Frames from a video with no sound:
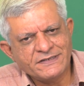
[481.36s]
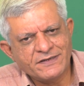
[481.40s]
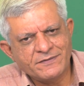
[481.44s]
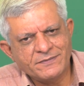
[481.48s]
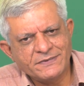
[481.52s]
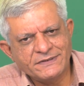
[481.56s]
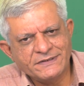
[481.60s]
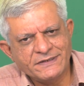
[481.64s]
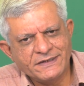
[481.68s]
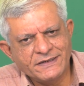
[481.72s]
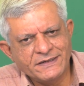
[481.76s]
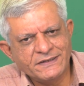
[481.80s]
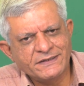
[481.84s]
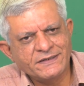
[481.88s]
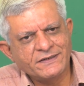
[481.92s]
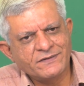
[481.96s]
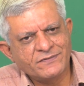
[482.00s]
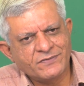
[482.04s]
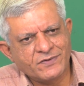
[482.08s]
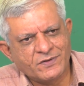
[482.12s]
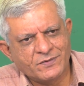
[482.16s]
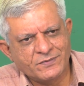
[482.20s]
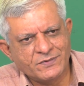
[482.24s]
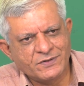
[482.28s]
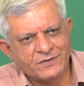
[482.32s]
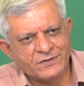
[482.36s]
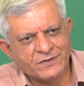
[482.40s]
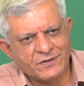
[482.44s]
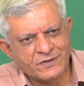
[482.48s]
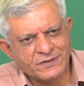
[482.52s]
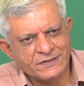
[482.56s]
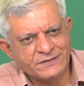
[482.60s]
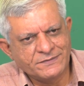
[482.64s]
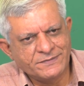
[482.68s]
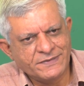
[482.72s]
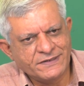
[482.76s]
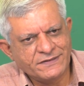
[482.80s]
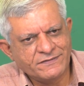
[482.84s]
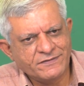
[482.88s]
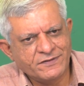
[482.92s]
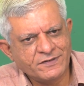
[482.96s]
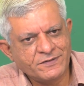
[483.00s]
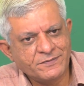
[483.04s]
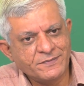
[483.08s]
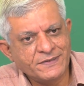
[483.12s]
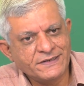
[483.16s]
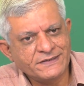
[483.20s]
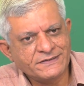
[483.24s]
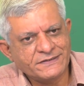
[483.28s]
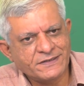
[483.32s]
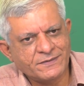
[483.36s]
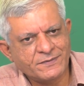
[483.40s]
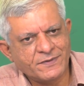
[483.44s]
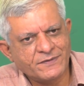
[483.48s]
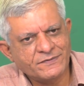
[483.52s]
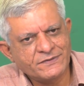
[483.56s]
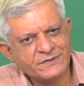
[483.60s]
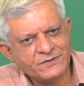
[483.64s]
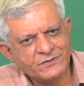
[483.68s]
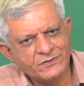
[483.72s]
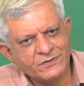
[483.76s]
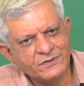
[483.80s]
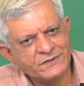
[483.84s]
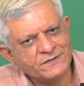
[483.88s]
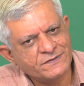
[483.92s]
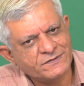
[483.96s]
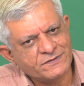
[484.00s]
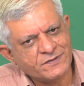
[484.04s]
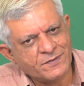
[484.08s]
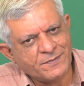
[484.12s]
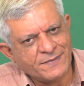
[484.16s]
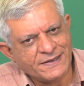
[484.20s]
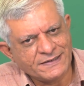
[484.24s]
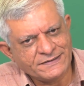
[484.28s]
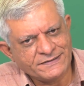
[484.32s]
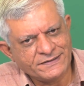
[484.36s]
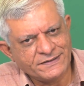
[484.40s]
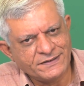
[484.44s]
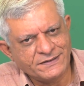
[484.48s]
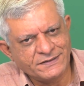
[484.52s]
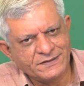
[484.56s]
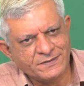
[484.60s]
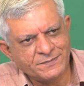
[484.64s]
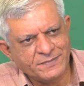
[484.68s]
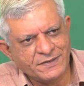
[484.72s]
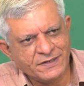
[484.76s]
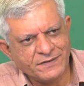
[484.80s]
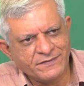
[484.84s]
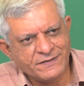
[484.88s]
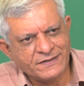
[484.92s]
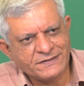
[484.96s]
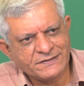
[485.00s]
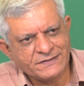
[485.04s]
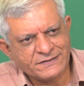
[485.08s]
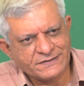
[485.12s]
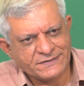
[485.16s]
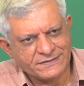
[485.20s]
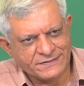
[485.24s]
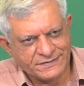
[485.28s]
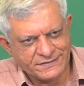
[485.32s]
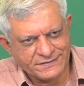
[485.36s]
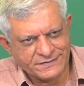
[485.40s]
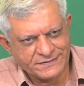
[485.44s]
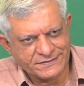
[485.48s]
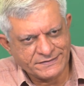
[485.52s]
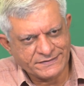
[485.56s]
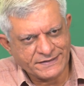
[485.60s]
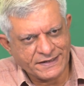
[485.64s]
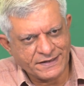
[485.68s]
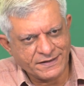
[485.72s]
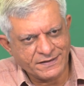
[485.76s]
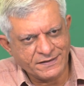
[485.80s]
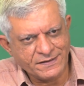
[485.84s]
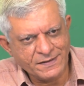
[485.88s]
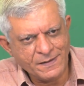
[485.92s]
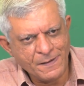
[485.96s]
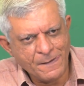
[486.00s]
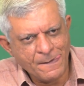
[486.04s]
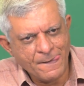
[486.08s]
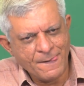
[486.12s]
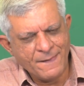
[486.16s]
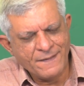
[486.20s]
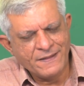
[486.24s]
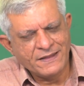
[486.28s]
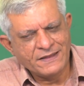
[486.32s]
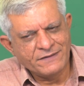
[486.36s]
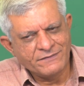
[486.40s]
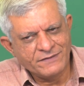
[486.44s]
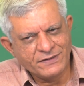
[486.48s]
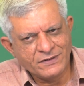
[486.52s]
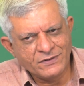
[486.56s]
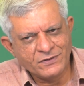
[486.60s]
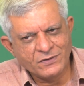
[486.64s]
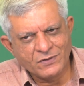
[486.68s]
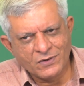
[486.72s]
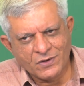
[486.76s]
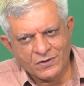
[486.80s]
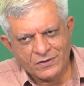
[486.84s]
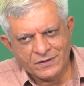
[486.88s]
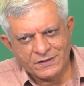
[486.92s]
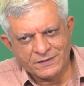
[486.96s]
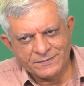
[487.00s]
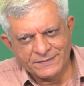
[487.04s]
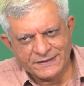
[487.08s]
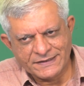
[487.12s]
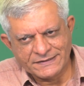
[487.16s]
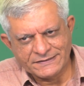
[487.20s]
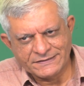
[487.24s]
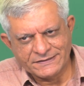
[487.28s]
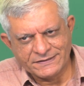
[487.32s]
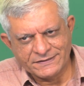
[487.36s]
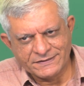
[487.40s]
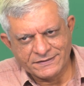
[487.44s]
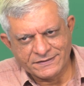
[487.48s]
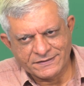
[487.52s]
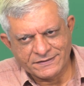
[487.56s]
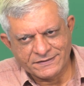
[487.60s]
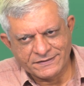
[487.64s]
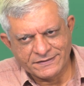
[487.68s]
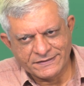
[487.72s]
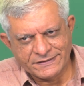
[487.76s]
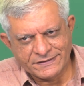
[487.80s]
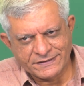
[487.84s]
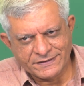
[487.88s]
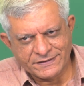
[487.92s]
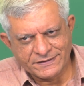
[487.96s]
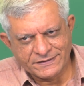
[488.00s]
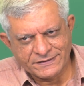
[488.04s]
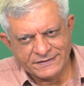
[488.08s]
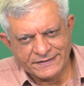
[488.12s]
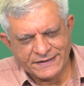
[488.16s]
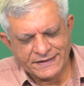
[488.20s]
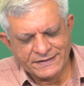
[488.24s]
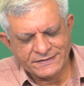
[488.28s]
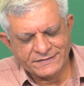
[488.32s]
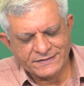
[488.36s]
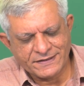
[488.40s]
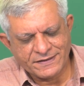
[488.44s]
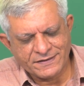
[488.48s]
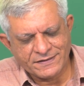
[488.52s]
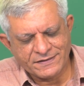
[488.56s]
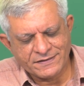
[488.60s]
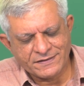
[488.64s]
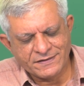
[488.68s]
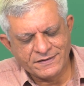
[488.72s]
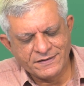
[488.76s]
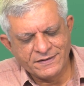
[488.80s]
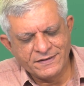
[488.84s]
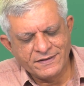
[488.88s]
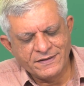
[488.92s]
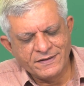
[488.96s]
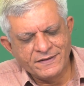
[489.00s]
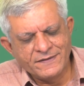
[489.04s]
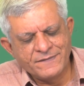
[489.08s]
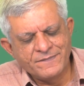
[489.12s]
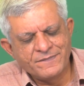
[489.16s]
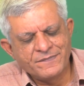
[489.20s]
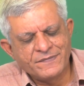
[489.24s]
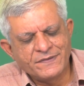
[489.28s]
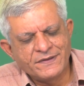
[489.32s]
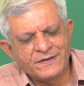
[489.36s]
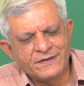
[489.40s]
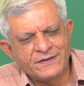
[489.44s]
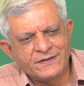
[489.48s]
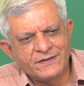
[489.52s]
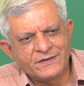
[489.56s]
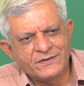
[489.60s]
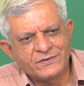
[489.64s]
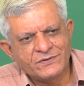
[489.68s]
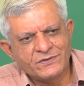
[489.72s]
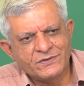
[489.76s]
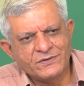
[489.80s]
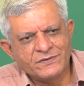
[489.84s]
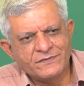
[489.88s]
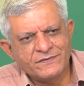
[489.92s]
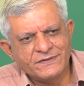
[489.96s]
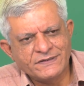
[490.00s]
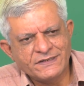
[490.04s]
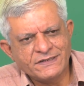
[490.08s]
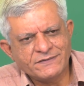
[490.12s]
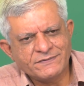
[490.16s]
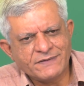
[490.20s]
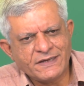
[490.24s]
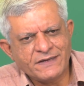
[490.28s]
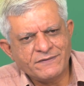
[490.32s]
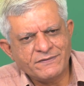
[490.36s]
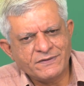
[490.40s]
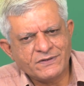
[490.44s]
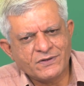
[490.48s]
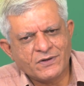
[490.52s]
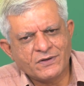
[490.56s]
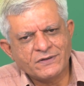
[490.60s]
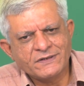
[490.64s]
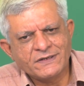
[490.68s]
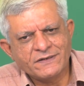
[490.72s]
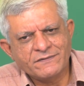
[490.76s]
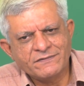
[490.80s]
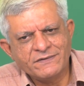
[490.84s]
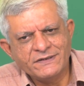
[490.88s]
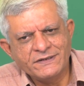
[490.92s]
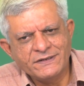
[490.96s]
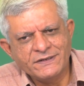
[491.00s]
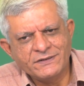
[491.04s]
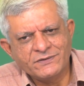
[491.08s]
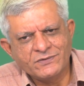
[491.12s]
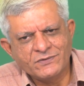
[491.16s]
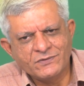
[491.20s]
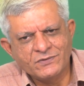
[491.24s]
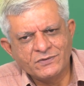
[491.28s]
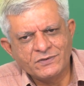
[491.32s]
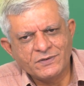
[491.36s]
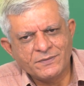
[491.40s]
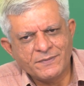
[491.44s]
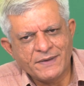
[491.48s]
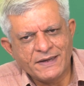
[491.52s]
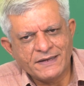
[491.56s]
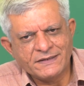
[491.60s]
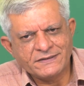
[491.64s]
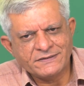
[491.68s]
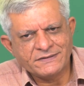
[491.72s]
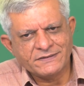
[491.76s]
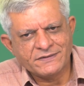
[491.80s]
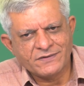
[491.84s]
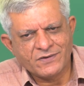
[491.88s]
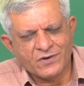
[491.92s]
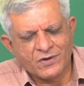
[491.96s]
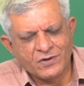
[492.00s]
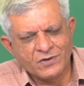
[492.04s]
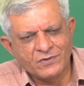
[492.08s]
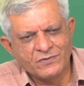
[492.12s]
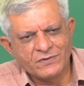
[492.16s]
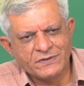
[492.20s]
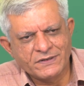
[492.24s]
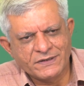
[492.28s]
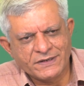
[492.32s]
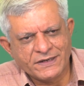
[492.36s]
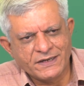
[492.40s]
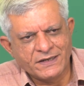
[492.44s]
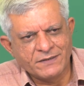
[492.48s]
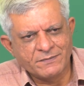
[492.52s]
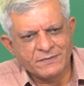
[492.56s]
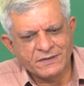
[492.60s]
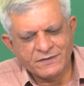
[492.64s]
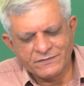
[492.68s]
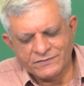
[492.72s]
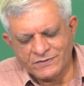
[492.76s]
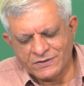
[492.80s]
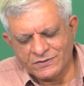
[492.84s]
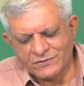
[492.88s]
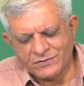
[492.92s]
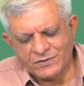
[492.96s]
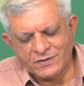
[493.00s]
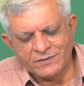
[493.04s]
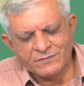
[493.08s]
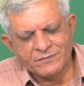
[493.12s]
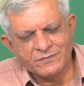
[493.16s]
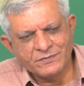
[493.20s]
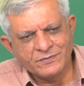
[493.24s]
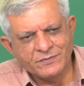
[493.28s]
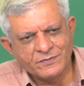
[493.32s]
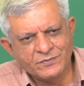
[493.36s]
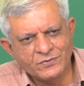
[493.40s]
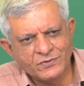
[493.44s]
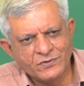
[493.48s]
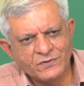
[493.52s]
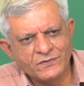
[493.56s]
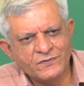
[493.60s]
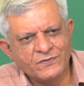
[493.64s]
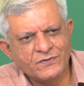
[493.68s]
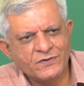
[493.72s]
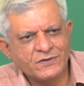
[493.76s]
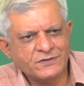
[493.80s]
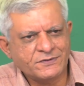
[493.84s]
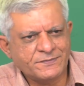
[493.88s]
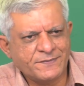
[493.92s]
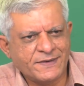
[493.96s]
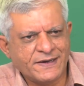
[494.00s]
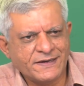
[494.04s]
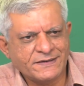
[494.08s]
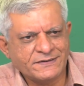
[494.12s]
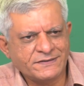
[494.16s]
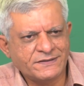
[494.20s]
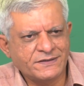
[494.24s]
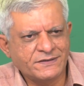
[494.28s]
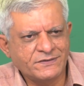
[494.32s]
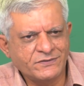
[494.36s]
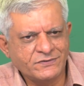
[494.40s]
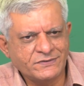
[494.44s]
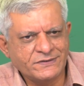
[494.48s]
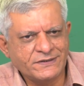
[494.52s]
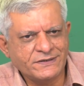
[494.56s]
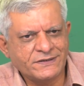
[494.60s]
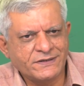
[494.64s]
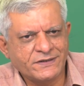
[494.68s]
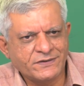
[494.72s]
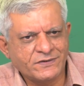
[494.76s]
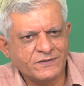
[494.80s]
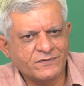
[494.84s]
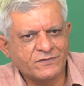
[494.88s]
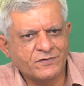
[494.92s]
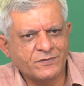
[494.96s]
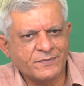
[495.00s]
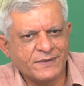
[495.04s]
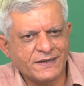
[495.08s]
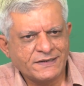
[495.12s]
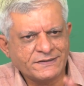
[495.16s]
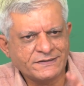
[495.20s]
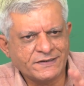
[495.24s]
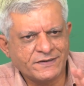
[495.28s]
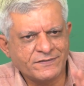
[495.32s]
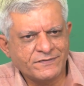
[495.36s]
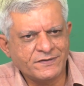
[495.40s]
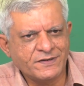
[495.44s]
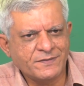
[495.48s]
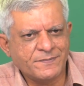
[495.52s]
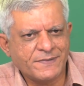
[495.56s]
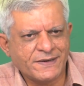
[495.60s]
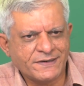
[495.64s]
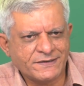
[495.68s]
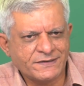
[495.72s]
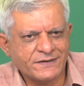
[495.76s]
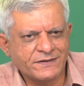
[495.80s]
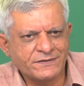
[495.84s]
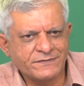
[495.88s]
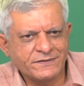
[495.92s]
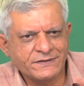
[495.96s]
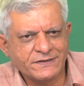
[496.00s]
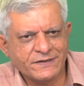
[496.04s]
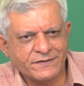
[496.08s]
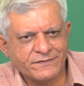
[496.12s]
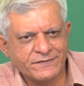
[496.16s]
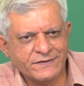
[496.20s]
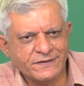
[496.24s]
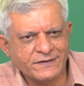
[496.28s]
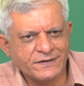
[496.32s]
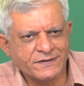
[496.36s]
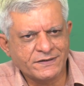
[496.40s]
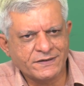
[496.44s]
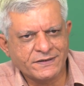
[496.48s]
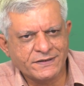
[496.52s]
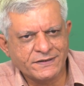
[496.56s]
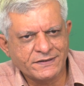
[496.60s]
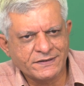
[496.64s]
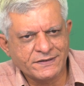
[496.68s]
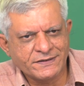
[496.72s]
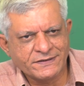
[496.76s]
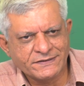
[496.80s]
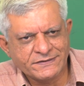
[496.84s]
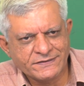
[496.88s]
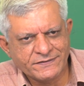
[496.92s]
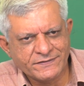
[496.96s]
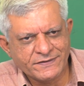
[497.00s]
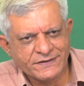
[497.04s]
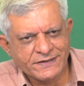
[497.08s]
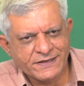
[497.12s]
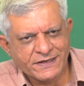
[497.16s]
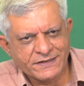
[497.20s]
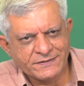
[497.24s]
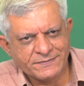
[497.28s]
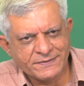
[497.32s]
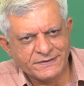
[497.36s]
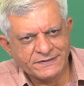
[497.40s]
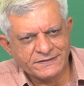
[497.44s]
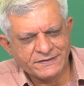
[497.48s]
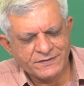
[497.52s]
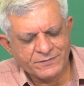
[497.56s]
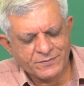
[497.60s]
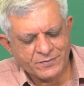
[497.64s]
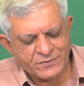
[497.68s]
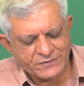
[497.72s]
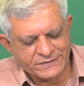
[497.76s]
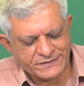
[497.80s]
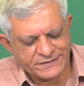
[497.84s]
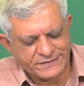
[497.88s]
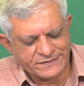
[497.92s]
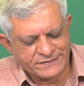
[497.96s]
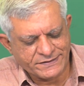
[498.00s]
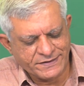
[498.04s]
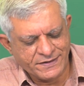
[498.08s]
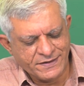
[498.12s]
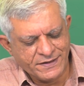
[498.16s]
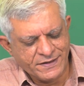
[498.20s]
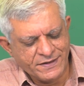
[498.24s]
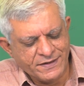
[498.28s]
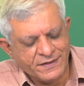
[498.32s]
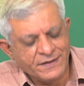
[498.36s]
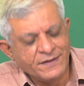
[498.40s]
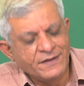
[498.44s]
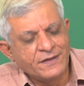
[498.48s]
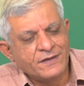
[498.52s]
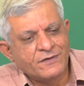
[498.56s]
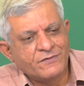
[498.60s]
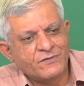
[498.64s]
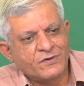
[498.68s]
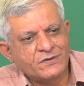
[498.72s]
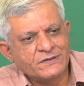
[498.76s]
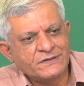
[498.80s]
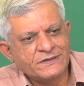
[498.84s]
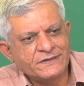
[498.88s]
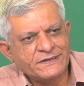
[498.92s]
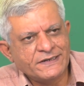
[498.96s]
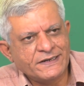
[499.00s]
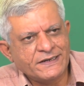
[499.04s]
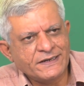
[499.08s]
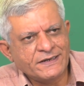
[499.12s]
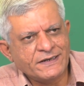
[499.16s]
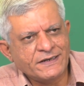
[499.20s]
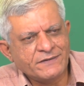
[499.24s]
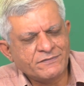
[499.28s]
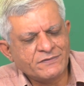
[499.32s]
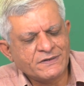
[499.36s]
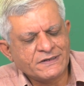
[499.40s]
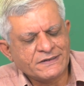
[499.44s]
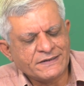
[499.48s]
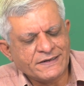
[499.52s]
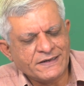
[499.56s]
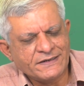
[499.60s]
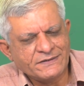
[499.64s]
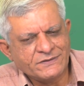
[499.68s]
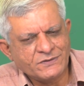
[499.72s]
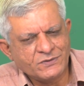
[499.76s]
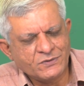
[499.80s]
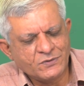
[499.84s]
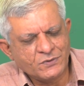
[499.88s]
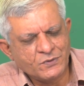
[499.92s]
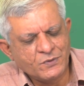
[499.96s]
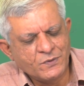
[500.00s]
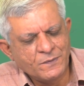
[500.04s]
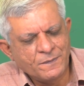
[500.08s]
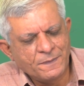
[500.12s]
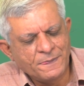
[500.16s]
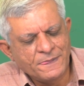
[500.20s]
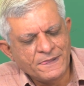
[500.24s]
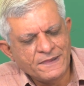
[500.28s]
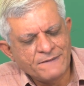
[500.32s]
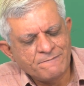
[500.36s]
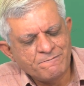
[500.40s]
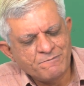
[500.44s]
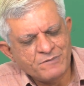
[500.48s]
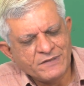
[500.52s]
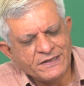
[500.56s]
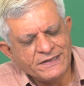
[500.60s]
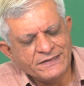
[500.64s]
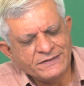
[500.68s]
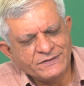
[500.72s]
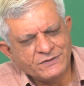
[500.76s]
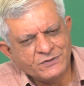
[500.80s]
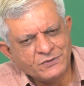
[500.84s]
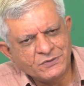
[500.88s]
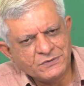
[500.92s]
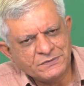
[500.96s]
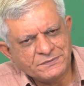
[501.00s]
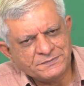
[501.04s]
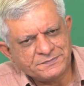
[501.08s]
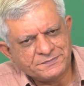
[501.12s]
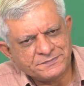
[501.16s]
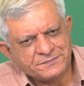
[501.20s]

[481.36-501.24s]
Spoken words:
have been deleted from your knowledge base, which means some of the rules which are matching in the previous cycle will no longer match in the next cycle. So, which is why we thought that we need to do the match all over again, but if you are doing brute force match, then you see that you have to match every pattern with every data, and it is a very expensive process. What the Rete network tries to do is to